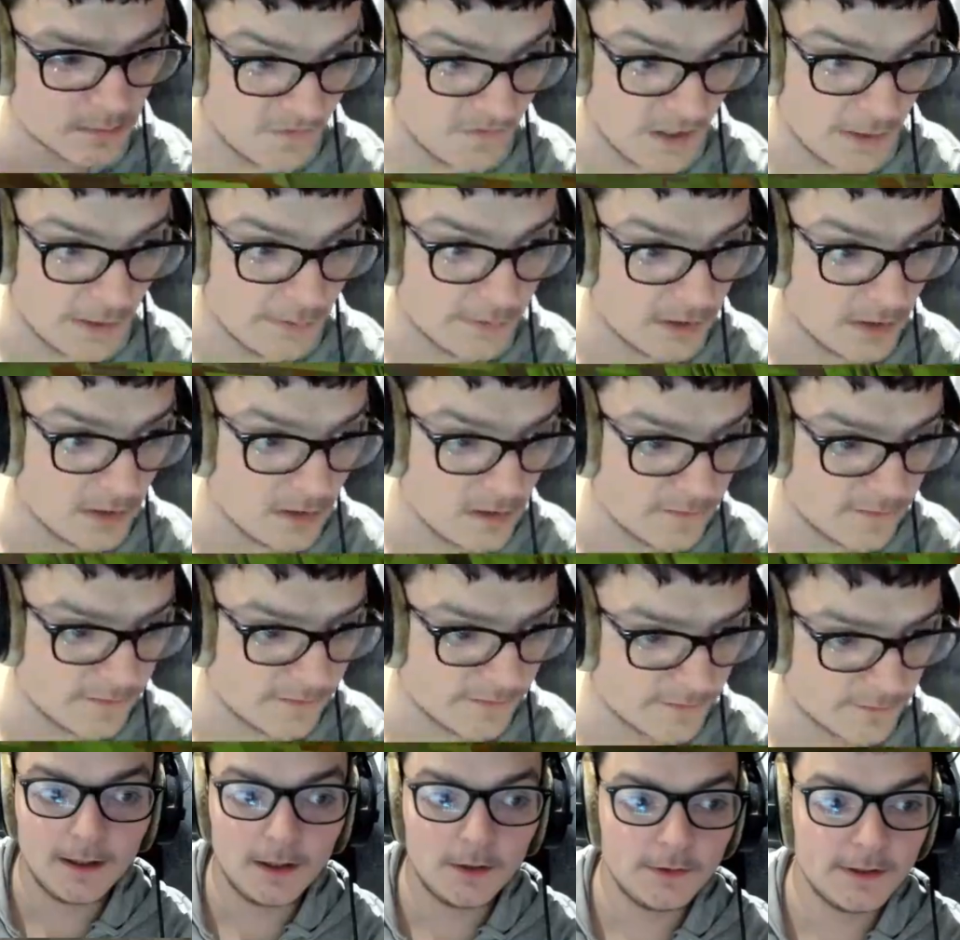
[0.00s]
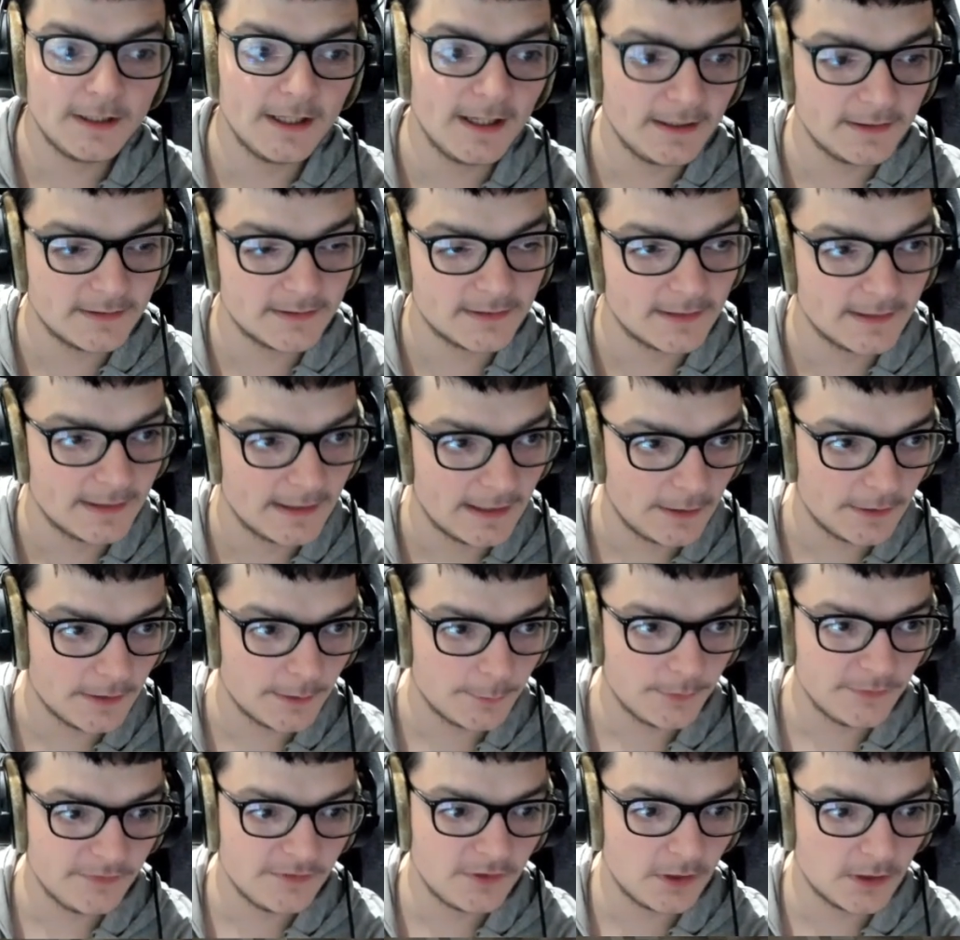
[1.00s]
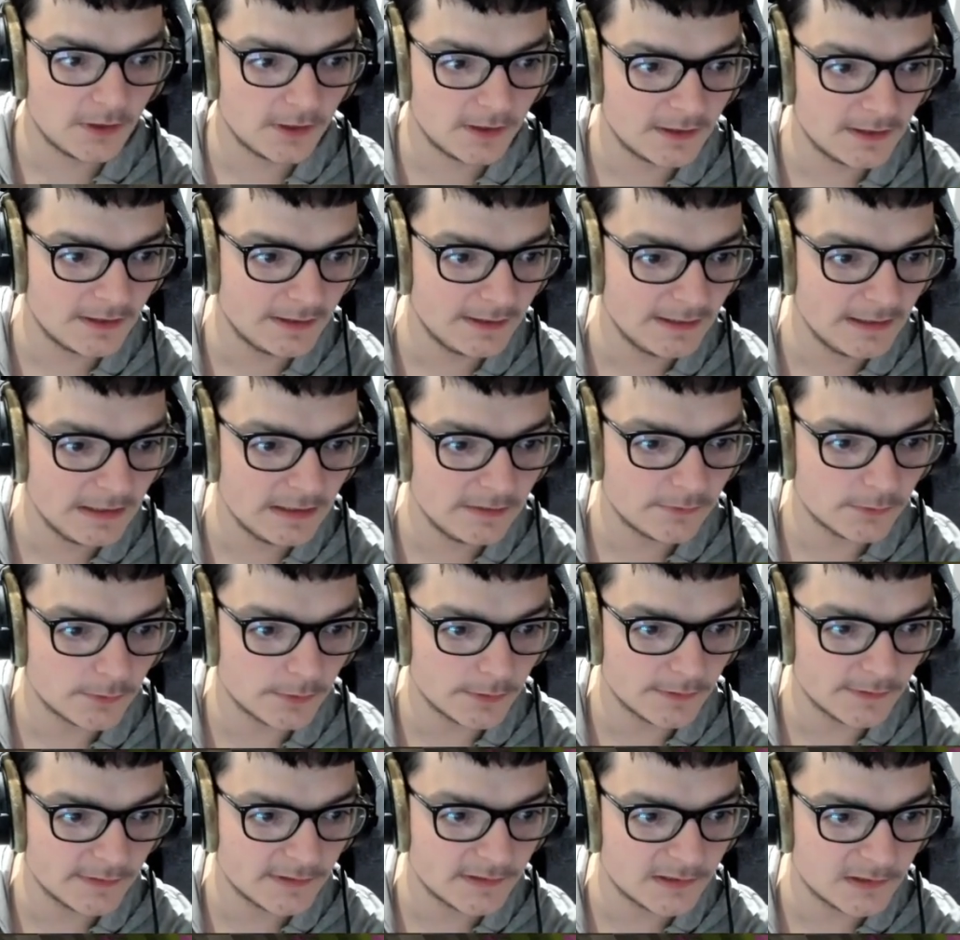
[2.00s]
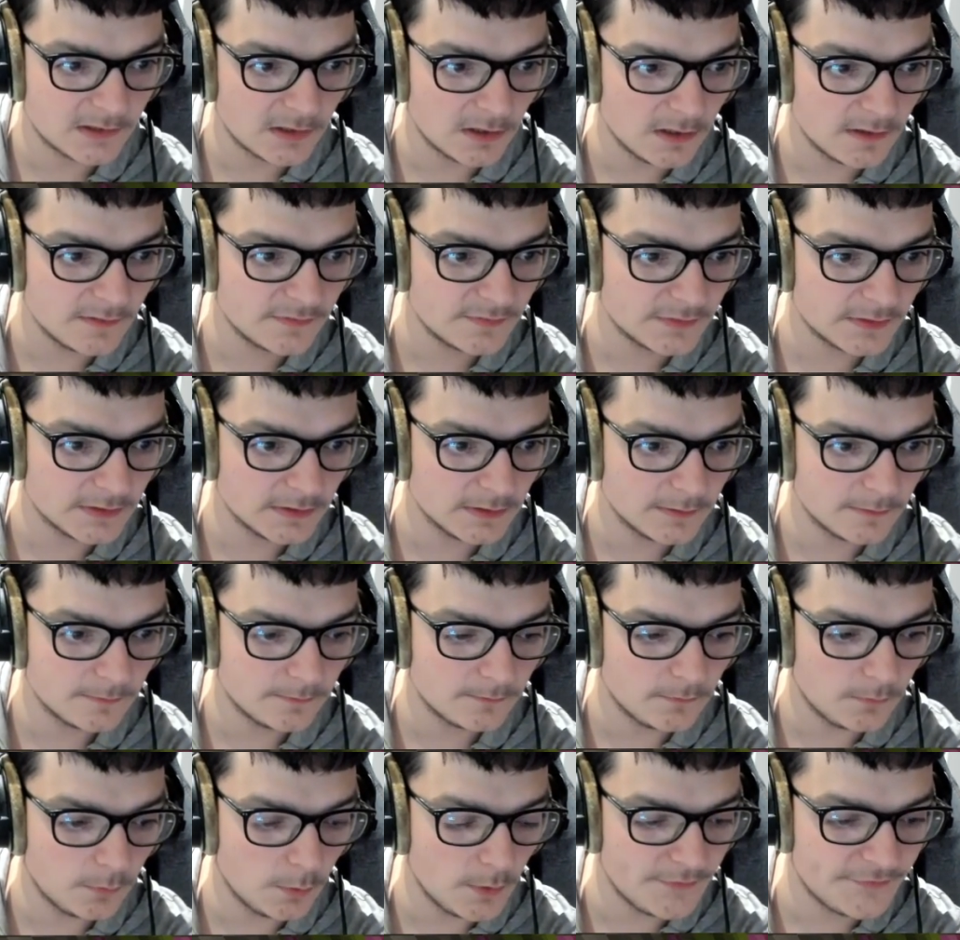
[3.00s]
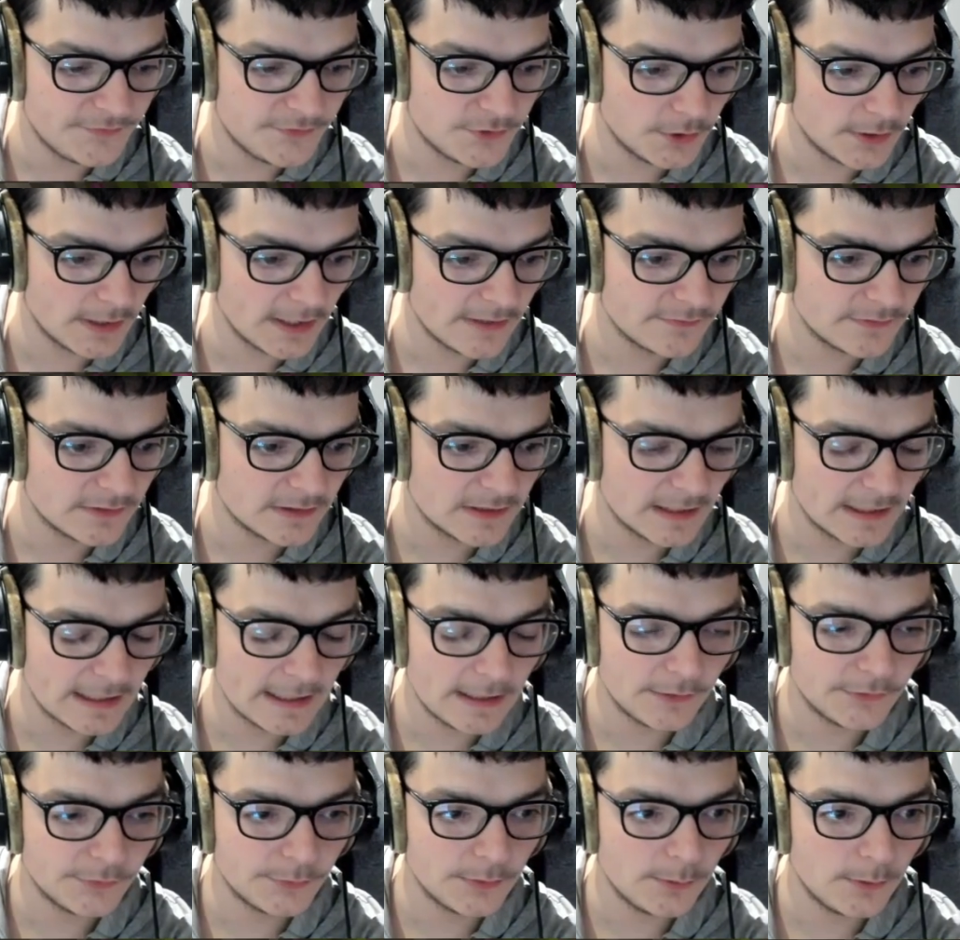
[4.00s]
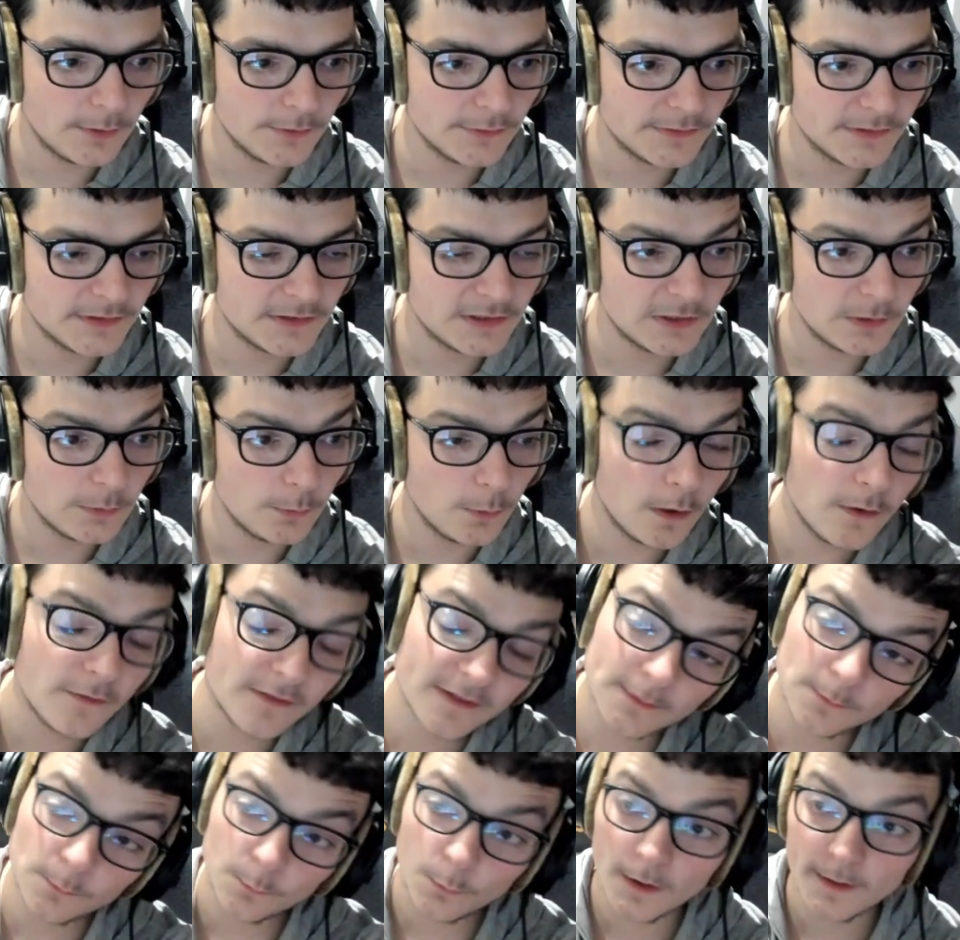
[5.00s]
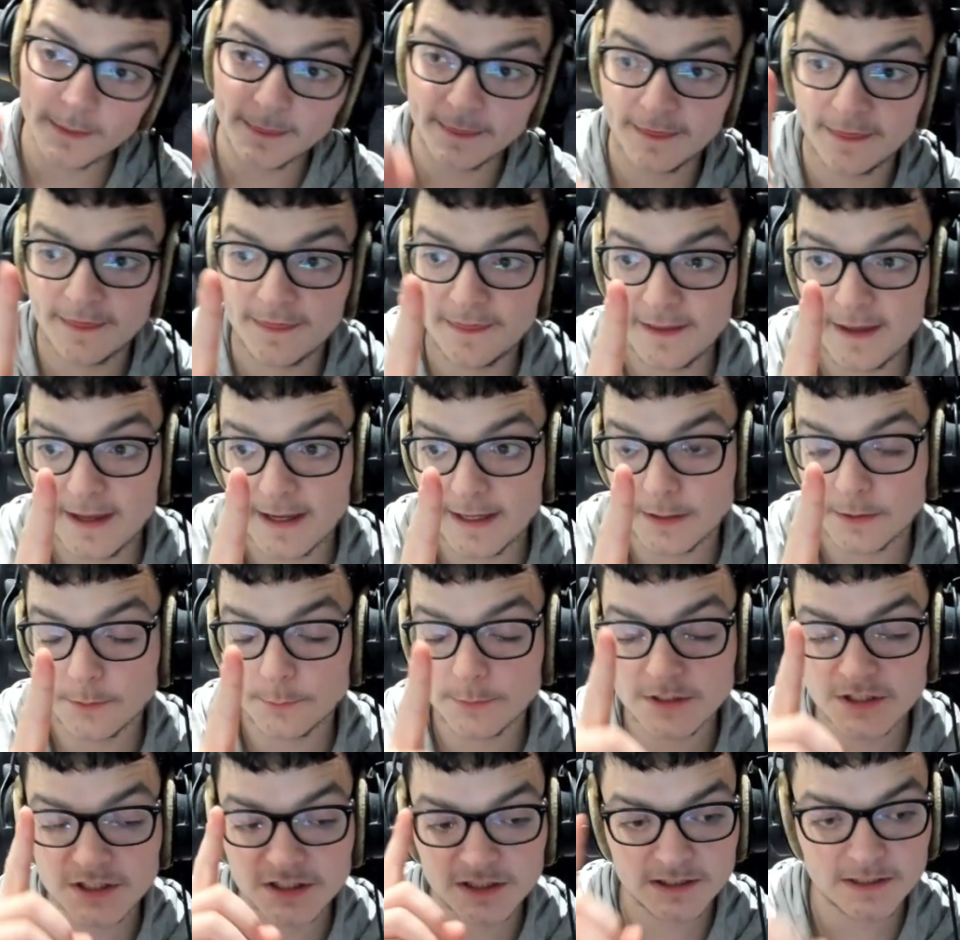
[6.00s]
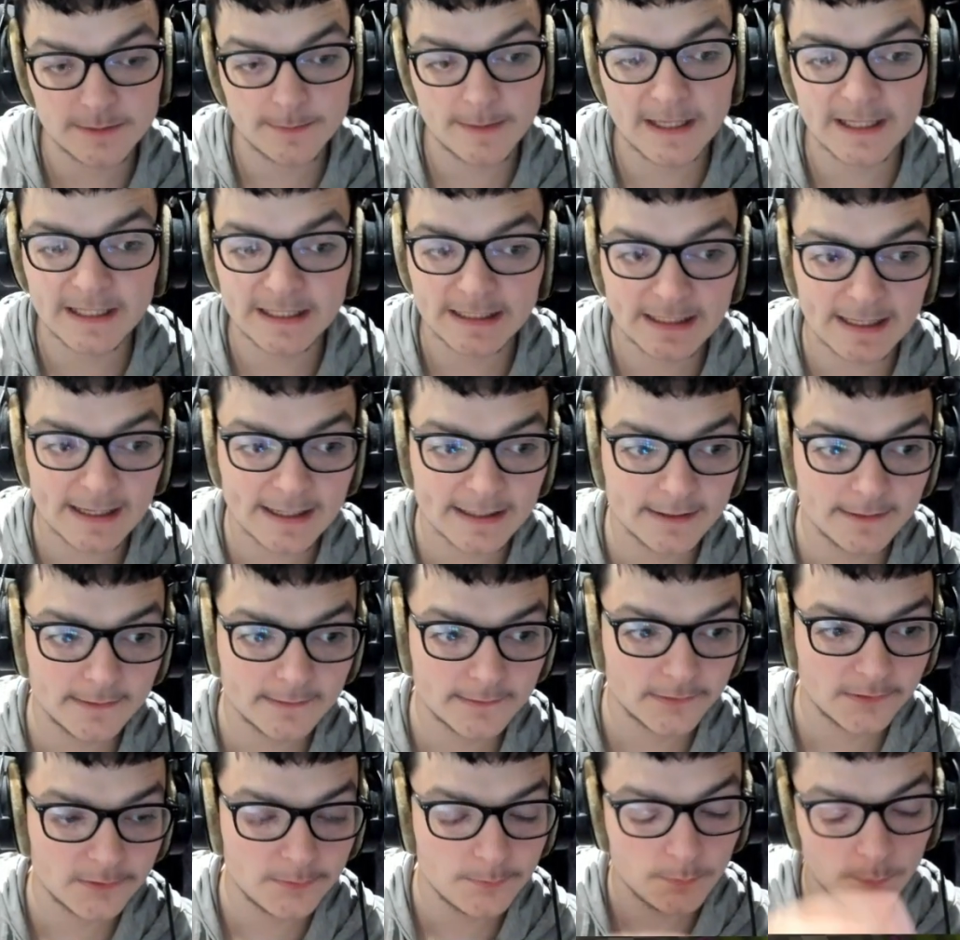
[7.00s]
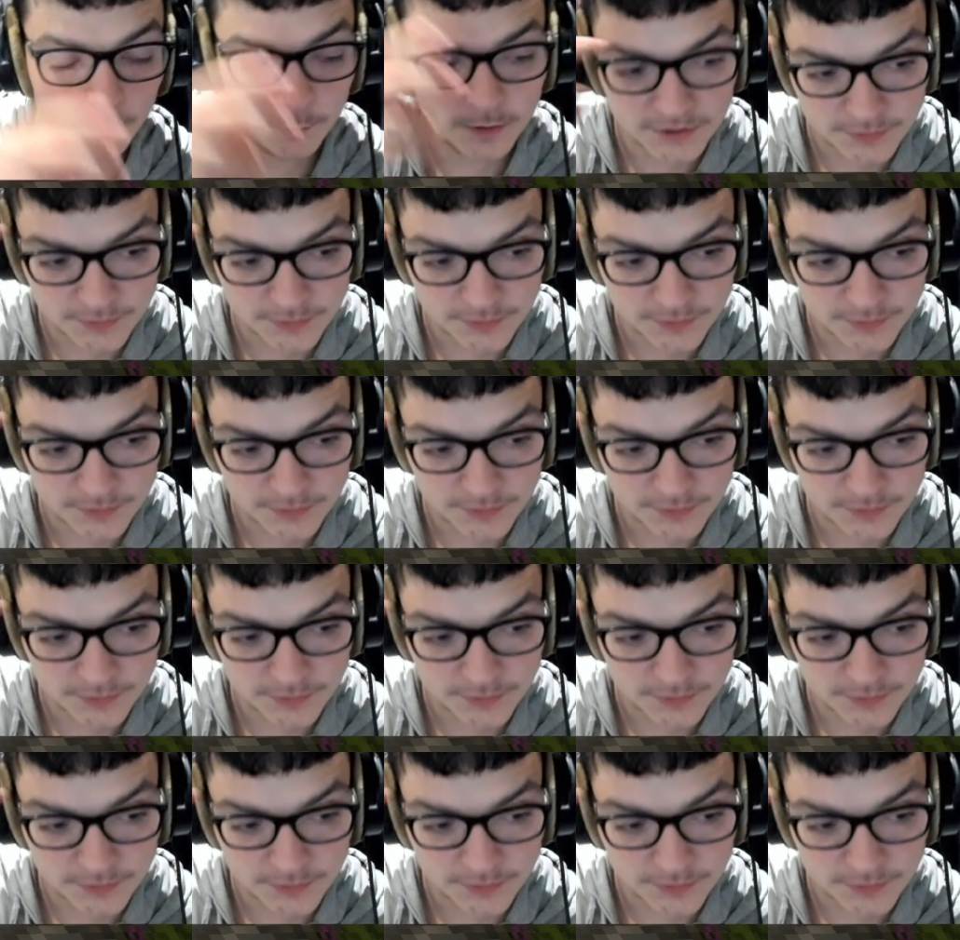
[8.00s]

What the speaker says: Fair enough. Okay, so now that we've got our cleaver and stuff, and we've done everything else we want to do, other than one thing, which is to make an item,